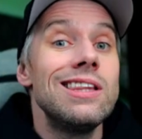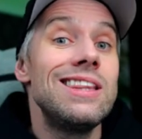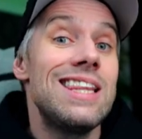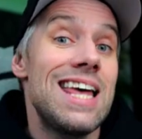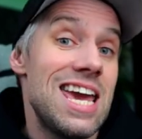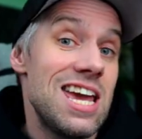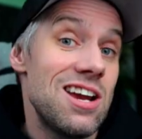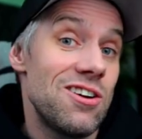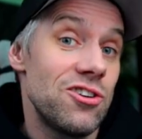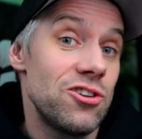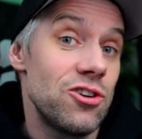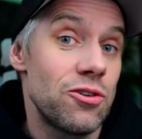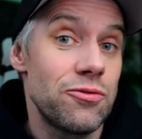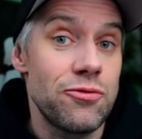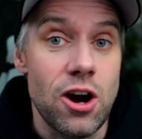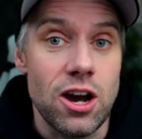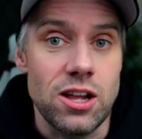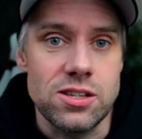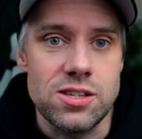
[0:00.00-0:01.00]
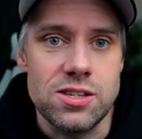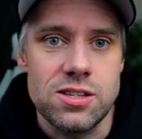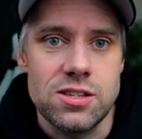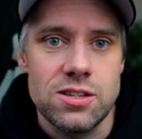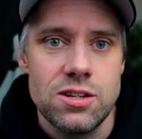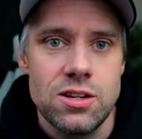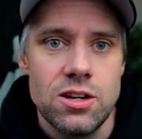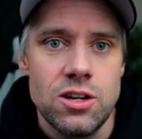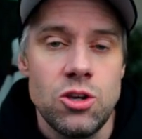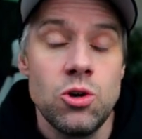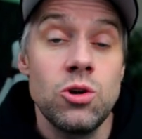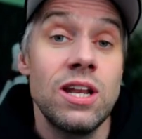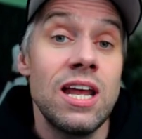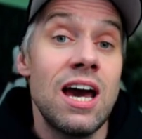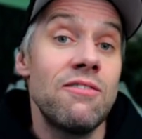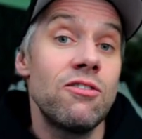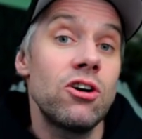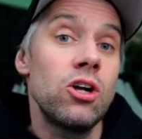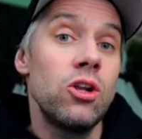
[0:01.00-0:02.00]
layer your files. You can
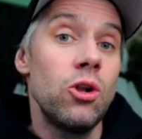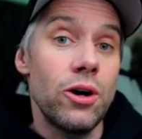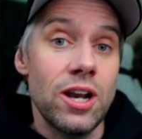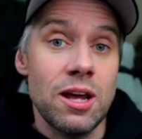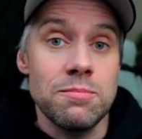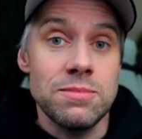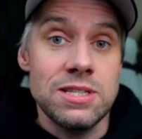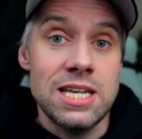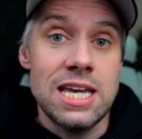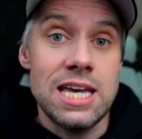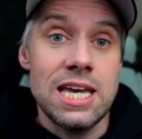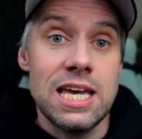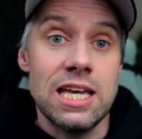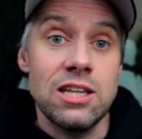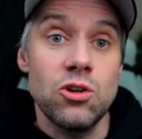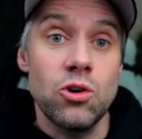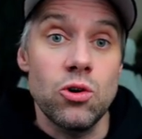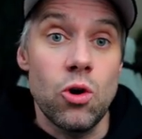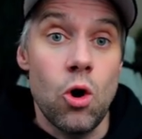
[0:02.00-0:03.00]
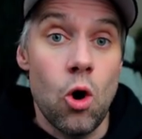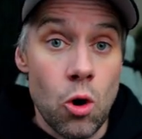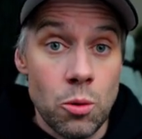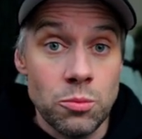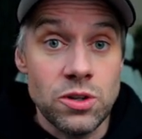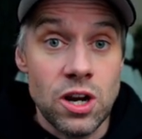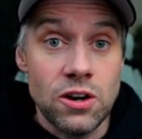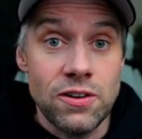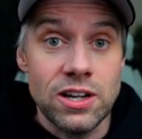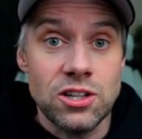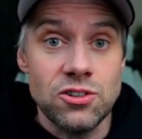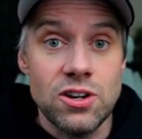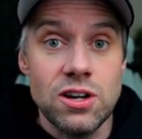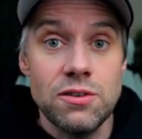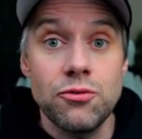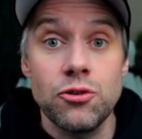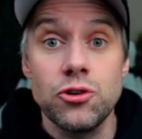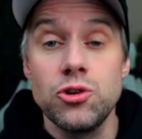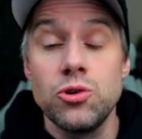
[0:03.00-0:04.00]
have a Claude MD in your home
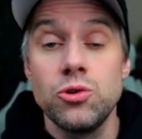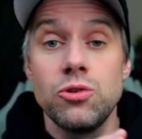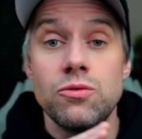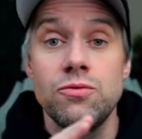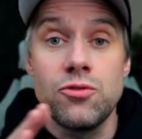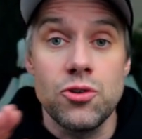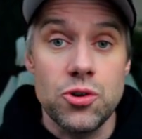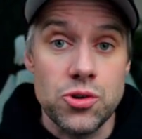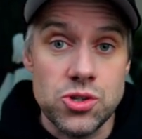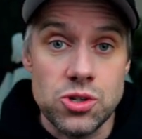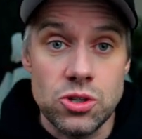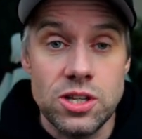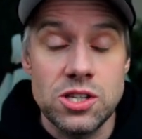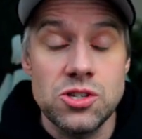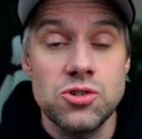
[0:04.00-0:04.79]
directory for universal